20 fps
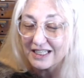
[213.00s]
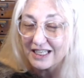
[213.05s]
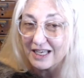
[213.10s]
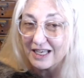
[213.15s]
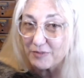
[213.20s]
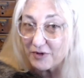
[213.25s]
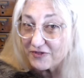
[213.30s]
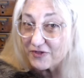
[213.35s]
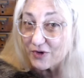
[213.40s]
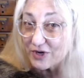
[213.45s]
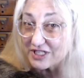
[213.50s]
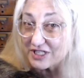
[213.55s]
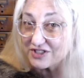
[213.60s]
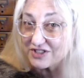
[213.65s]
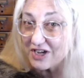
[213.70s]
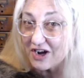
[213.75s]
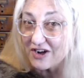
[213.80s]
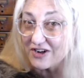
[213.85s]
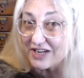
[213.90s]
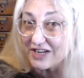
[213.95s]
before it
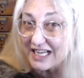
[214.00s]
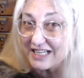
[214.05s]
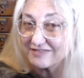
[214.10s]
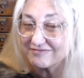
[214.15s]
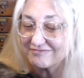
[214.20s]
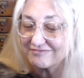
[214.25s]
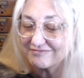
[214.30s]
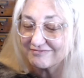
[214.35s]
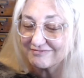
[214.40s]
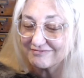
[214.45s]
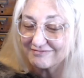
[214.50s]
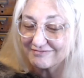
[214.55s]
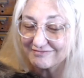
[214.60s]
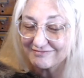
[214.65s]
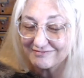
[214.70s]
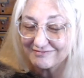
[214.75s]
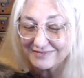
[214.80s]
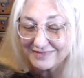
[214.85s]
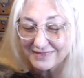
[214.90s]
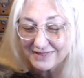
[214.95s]
started.
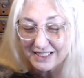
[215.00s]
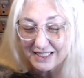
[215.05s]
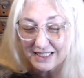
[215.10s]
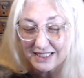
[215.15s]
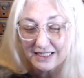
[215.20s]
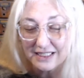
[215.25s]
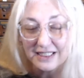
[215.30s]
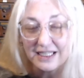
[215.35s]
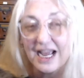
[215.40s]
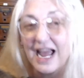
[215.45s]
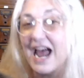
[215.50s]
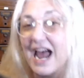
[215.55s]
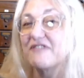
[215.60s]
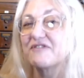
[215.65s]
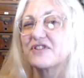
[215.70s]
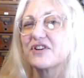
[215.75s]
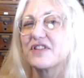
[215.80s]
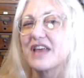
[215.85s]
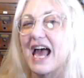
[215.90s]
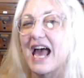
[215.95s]

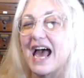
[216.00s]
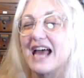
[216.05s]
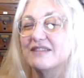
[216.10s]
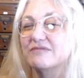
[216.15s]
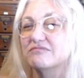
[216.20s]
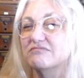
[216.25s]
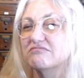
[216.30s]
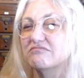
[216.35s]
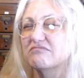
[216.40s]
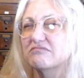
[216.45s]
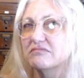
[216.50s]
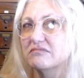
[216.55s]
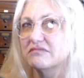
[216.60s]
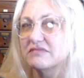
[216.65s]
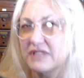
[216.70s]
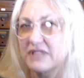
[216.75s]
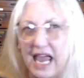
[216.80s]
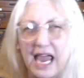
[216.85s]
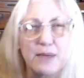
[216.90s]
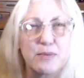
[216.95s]
After that,
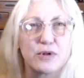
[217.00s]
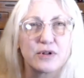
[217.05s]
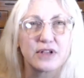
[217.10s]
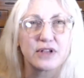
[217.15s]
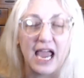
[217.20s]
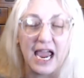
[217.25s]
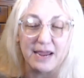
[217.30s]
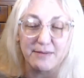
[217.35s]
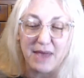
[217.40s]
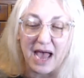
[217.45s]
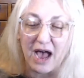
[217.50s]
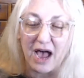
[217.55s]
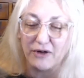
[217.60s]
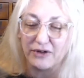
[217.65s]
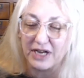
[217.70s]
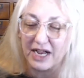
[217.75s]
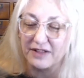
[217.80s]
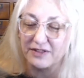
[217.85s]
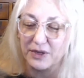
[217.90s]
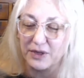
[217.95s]
cable came out
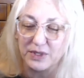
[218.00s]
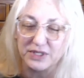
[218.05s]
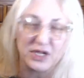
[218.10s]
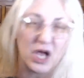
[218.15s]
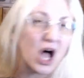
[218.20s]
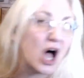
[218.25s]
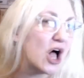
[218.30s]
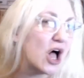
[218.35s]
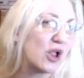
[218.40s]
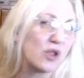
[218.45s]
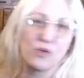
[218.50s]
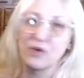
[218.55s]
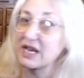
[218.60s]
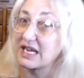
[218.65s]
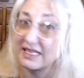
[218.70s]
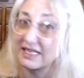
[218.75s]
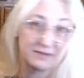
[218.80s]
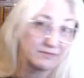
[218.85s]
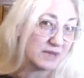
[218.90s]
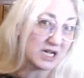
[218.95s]
and there was
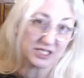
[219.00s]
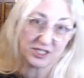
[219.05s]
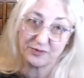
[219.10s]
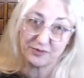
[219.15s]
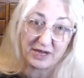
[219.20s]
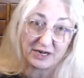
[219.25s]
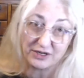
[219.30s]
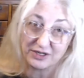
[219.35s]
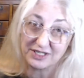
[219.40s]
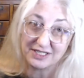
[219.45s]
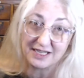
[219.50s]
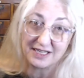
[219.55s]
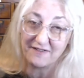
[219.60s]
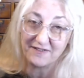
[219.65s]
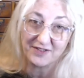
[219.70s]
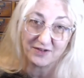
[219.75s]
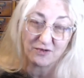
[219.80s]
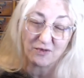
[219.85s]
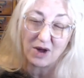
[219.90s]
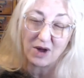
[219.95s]
always much better stuff
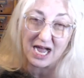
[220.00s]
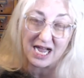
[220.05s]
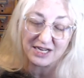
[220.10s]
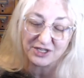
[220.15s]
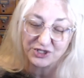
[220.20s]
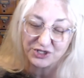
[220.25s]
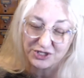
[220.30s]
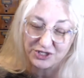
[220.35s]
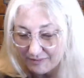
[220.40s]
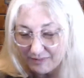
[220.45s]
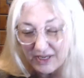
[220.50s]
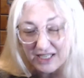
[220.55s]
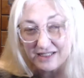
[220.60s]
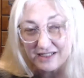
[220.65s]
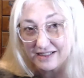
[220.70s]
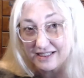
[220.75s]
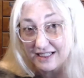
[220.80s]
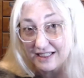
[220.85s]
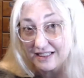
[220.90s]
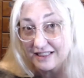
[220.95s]
to watch.
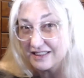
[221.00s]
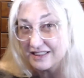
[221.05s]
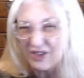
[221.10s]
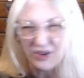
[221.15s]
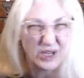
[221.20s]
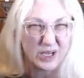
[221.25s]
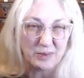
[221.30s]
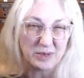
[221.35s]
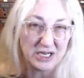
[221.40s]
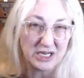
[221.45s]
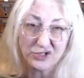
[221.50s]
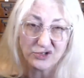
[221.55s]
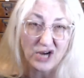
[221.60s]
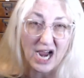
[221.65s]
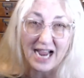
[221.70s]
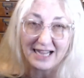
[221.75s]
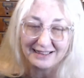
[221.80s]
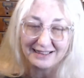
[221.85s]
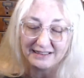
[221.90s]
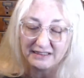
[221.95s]
But uh, don't get me
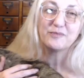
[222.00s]
distracted.